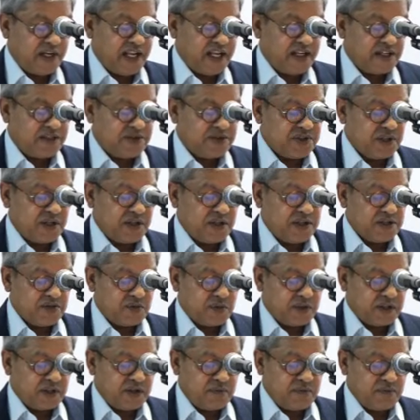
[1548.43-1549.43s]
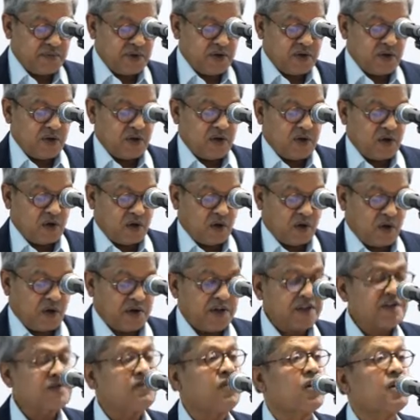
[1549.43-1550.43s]
taking journalists with him
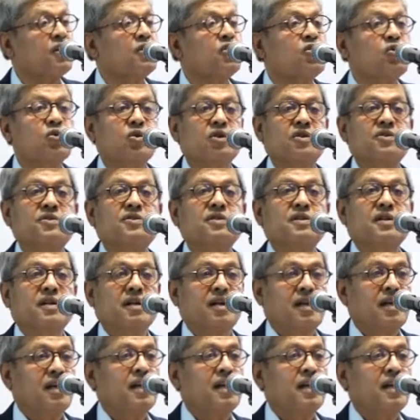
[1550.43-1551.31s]
on his foreign tours,